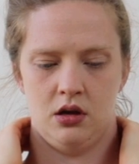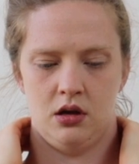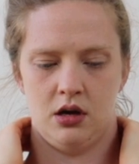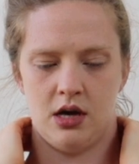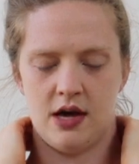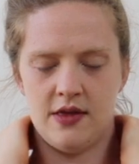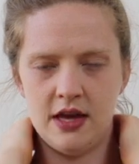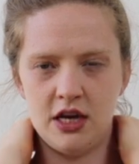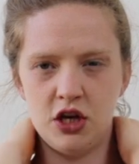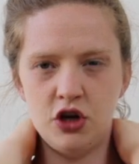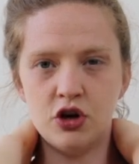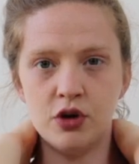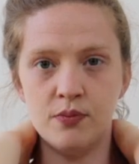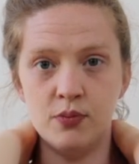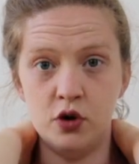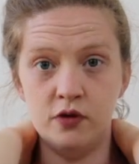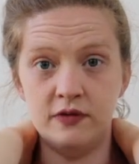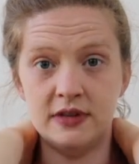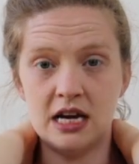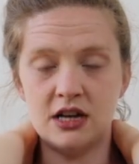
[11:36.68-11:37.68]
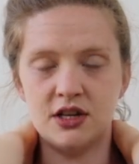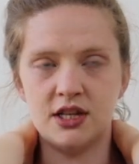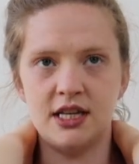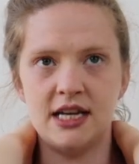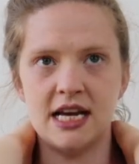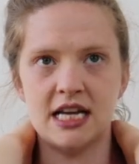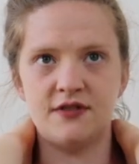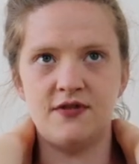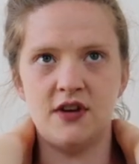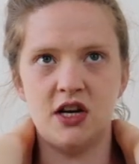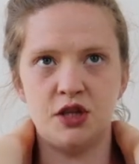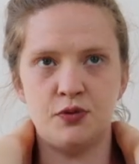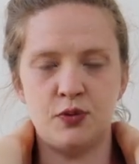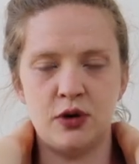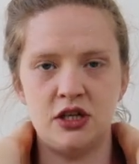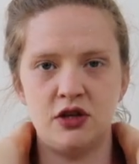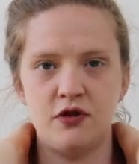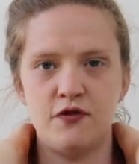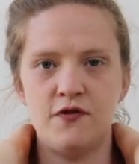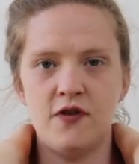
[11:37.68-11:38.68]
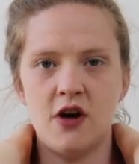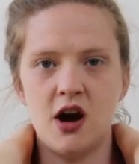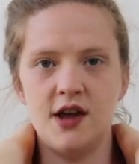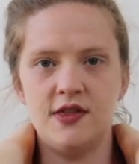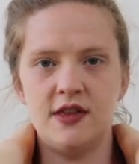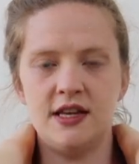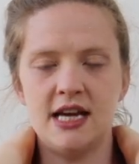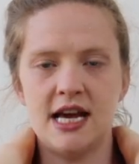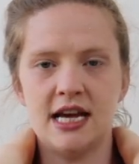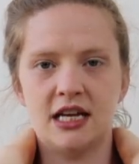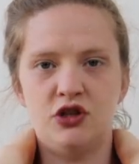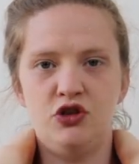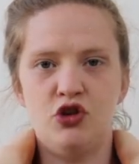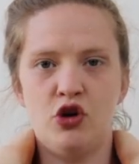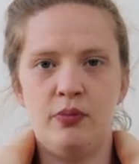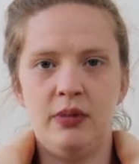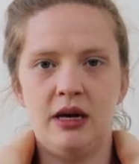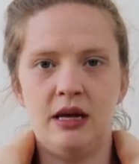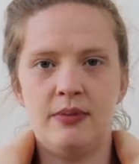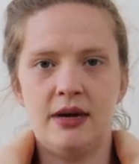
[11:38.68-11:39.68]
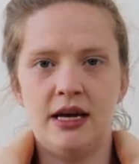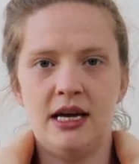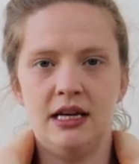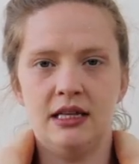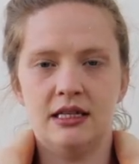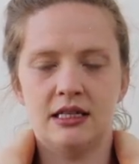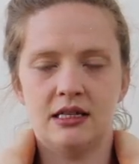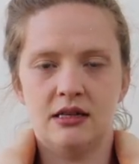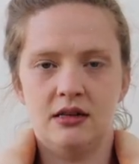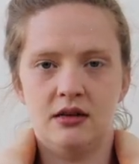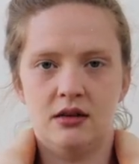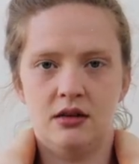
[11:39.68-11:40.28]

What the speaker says: And then you can move down to the next vertebrae, so find the next knobbly bit,